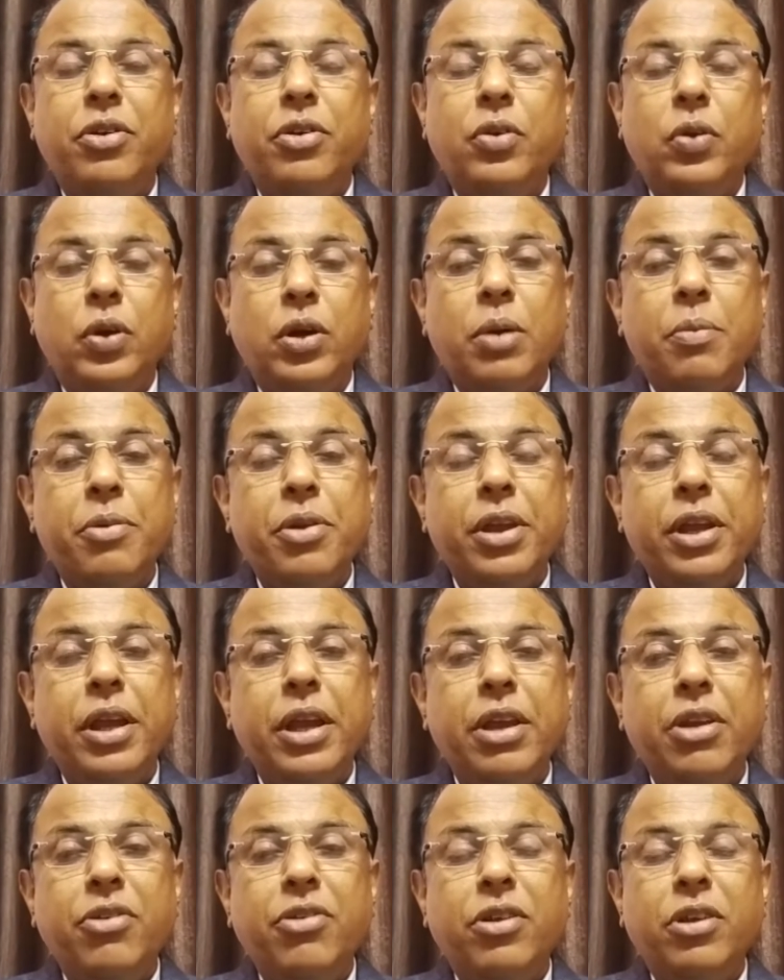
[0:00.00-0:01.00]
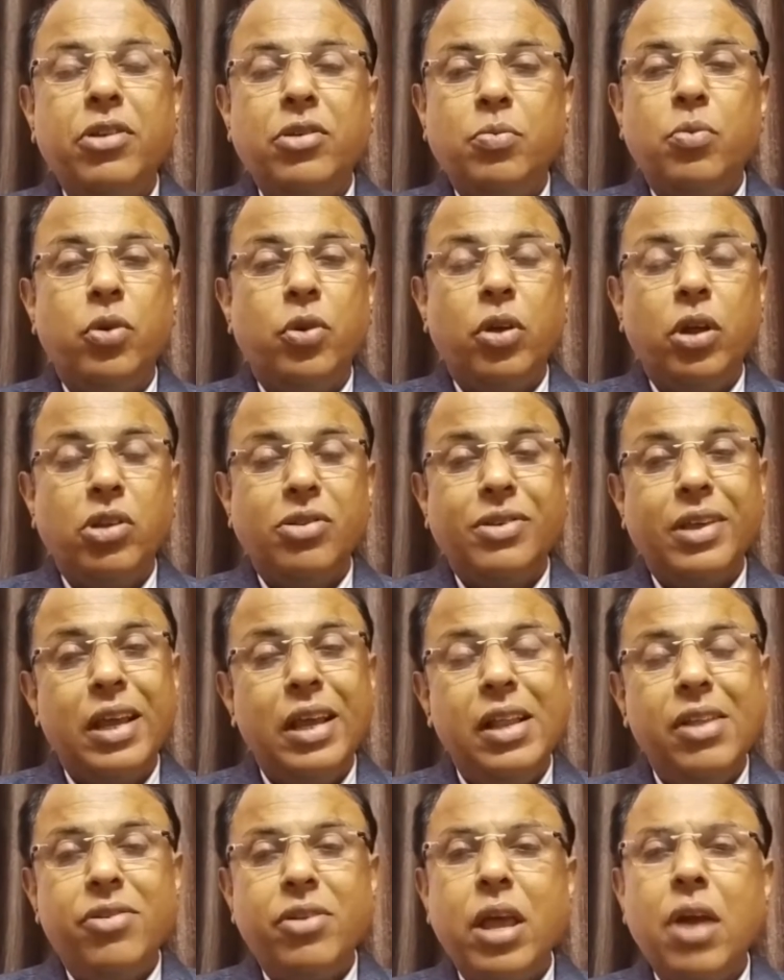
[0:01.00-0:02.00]
your communications
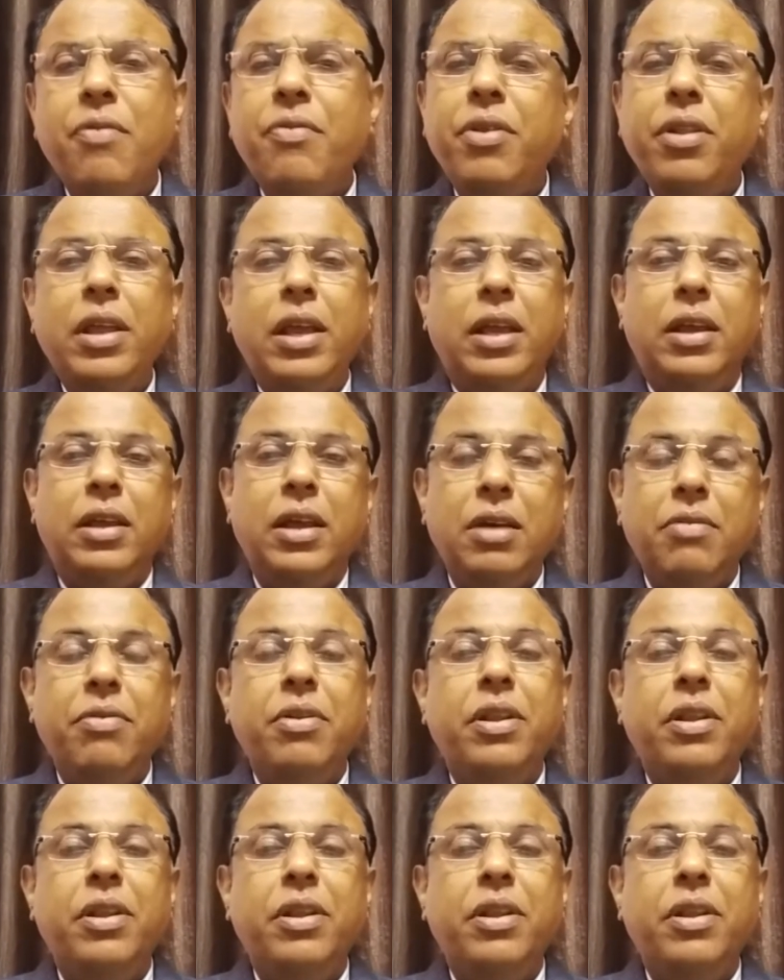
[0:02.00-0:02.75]
skills, everything.